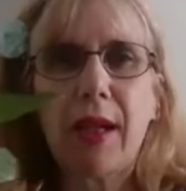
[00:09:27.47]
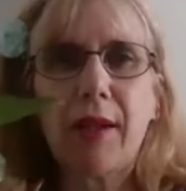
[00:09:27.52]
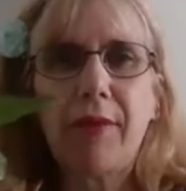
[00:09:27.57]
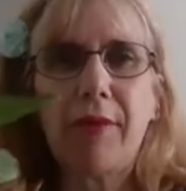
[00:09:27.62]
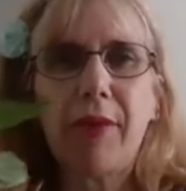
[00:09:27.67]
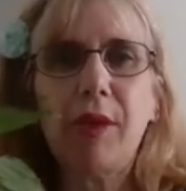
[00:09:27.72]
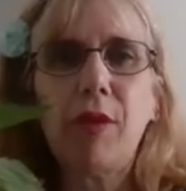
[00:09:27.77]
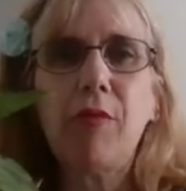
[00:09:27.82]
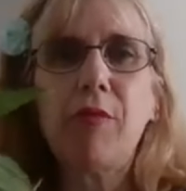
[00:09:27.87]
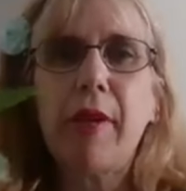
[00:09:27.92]
I
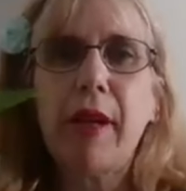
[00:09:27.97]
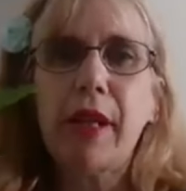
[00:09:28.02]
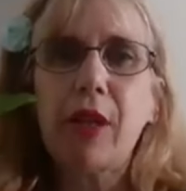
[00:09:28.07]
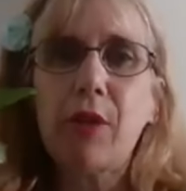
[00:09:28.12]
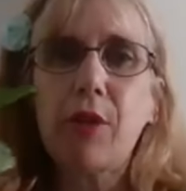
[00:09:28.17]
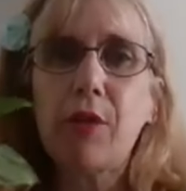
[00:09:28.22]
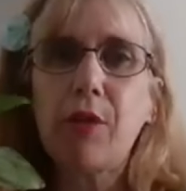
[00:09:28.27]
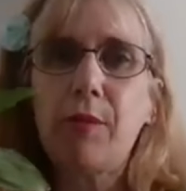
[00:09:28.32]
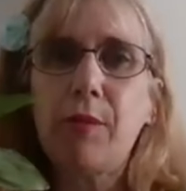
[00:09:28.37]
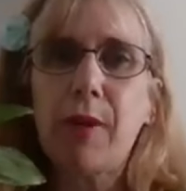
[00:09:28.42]
feel
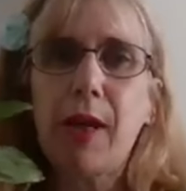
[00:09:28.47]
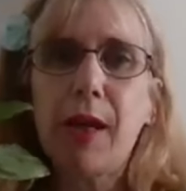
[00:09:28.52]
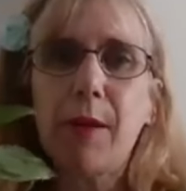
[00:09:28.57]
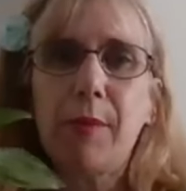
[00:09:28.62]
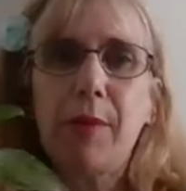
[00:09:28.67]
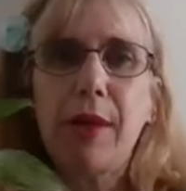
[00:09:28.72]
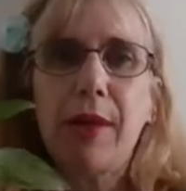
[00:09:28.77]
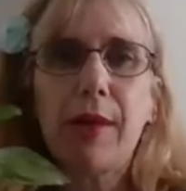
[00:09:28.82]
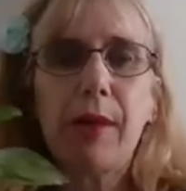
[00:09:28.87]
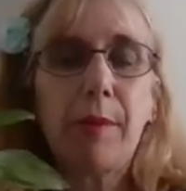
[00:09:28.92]
Rachel
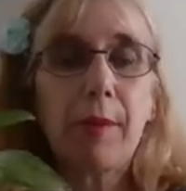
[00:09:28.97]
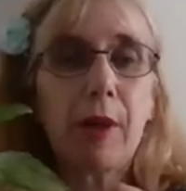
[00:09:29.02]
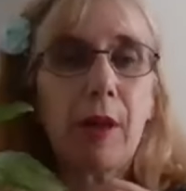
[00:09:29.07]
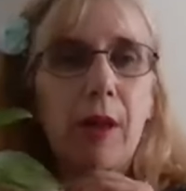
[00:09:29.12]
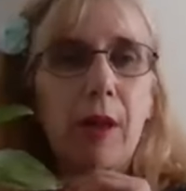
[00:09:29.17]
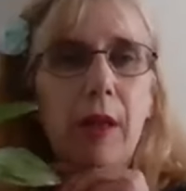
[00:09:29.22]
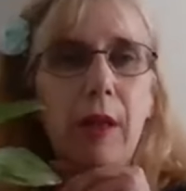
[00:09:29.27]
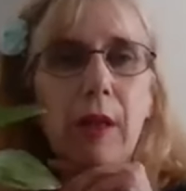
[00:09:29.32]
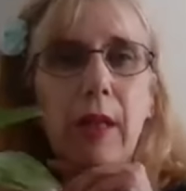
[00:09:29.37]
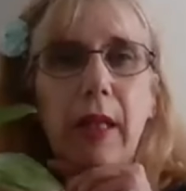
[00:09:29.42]
might be the
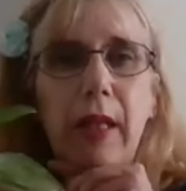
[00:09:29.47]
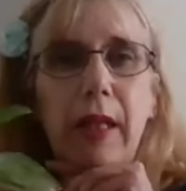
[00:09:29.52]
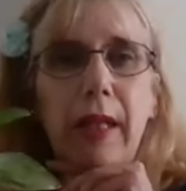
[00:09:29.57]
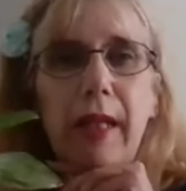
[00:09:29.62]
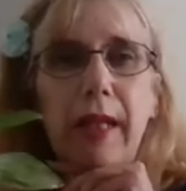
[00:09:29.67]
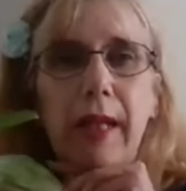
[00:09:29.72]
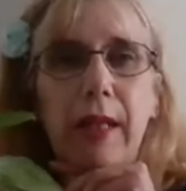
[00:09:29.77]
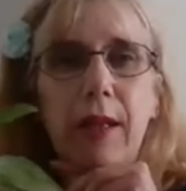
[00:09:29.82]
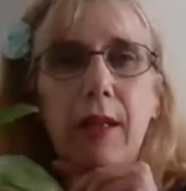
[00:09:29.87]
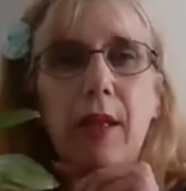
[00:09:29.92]

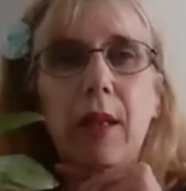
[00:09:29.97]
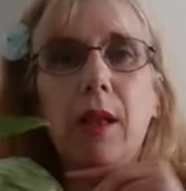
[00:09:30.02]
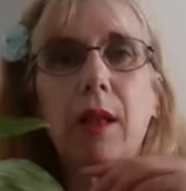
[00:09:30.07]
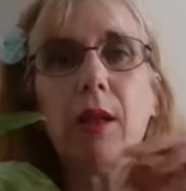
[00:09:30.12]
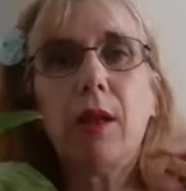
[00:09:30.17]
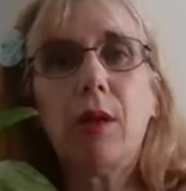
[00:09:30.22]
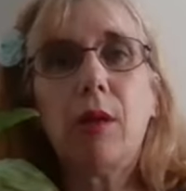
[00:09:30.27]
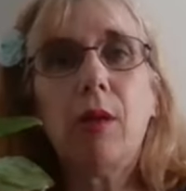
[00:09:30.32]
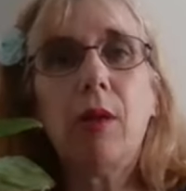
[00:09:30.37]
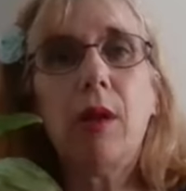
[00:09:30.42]
late
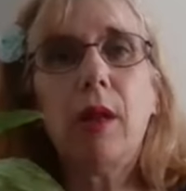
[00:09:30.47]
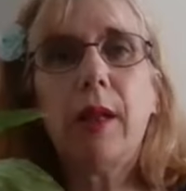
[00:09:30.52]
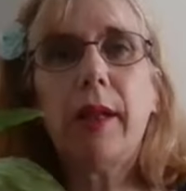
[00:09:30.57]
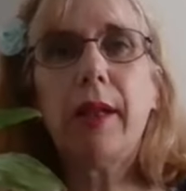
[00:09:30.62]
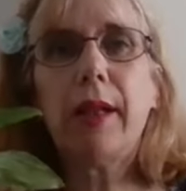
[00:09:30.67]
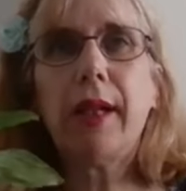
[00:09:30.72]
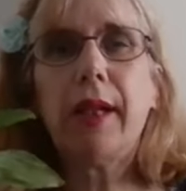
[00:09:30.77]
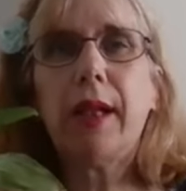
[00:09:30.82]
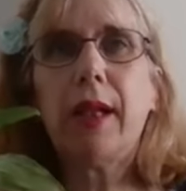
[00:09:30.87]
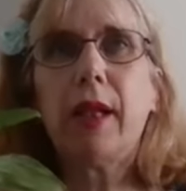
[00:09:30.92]
girl
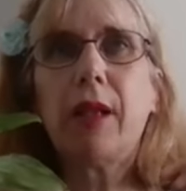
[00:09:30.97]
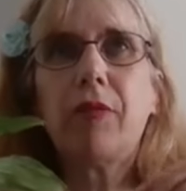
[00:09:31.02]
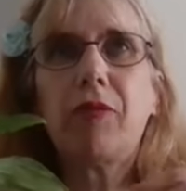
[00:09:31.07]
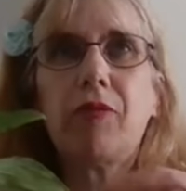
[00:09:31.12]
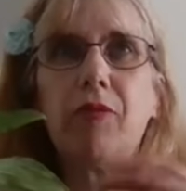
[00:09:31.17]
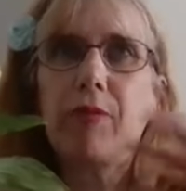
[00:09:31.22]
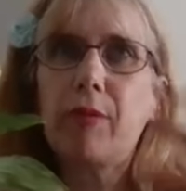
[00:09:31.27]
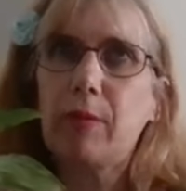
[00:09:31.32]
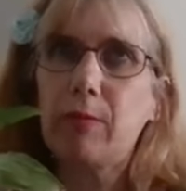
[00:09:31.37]
here.